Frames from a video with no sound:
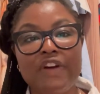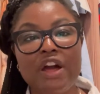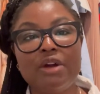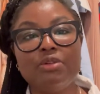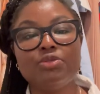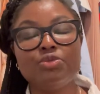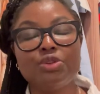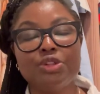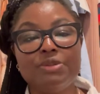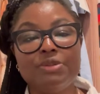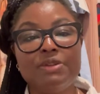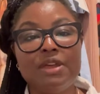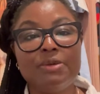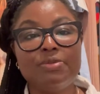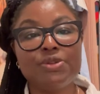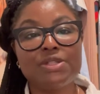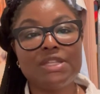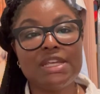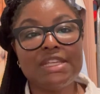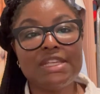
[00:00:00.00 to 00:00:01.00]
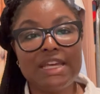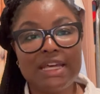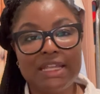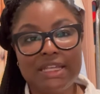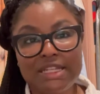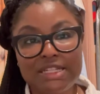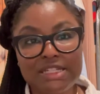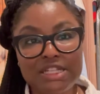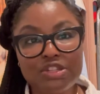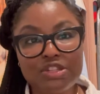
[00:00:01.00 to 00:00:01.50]
I would really be able to get
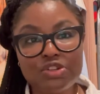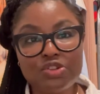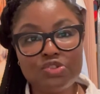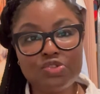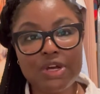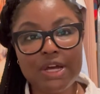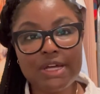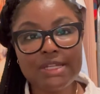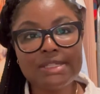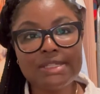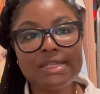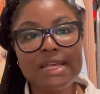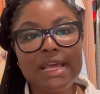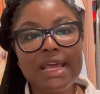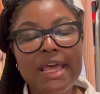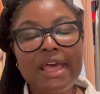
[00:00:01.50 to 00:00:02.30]
into the dress